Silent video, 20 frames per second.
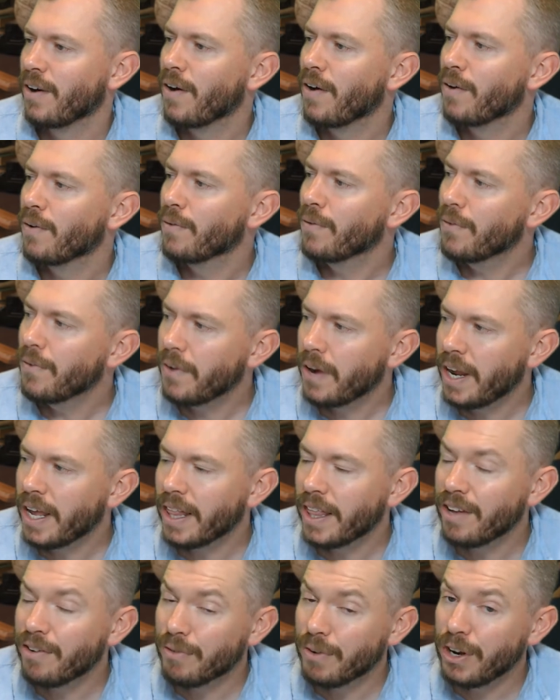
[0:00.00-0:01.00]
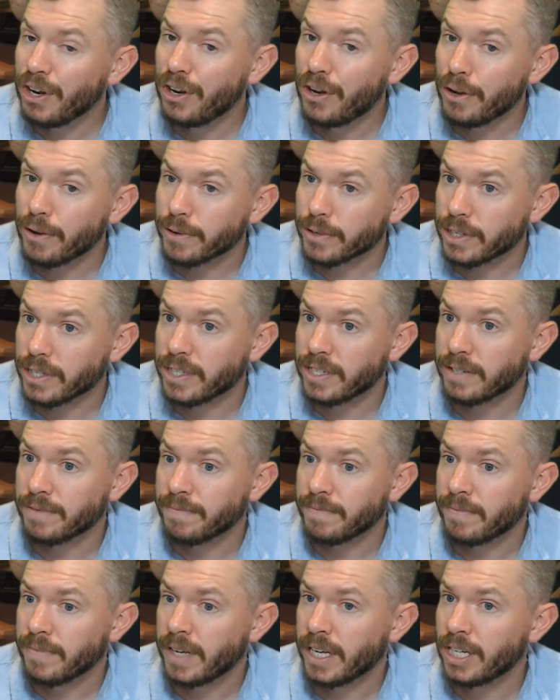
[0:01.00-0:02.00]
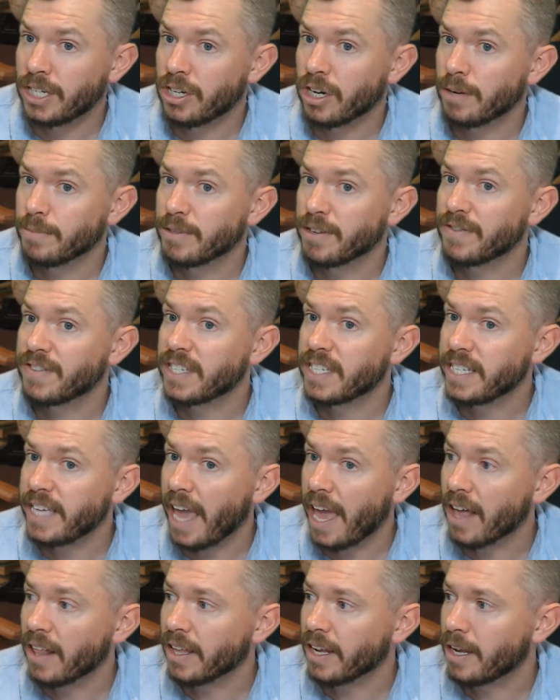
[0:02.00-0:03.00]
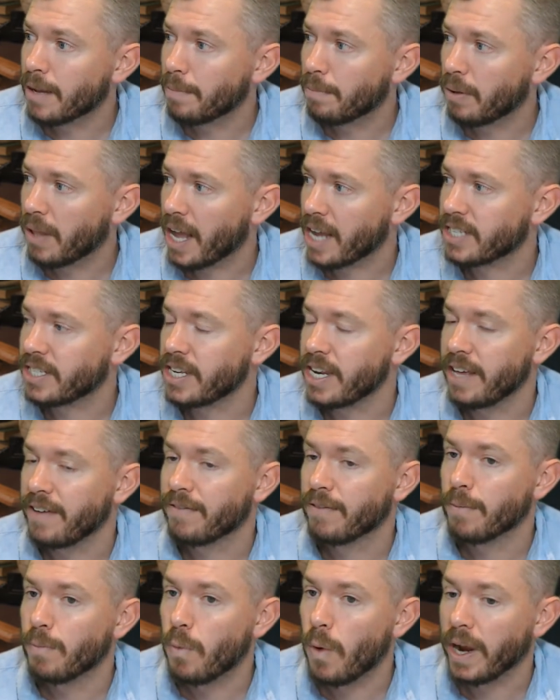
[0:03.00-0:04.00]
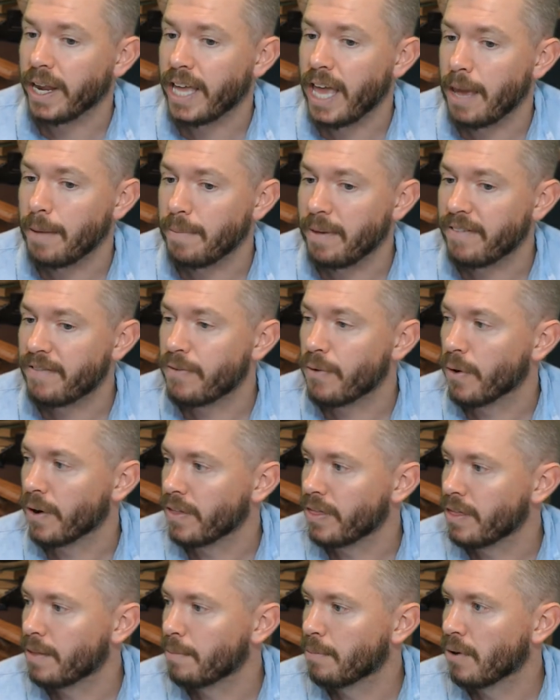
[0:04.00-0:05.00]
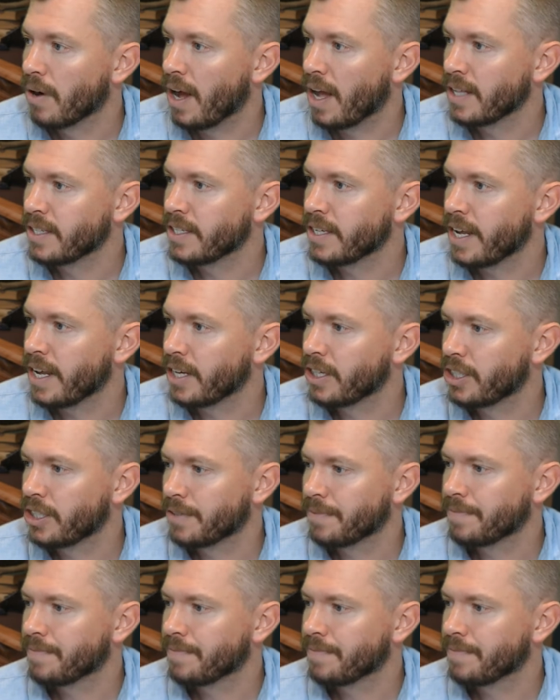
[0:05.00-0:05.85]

really reduced in terms of scale and complexity from what came before it in the Bronze Age.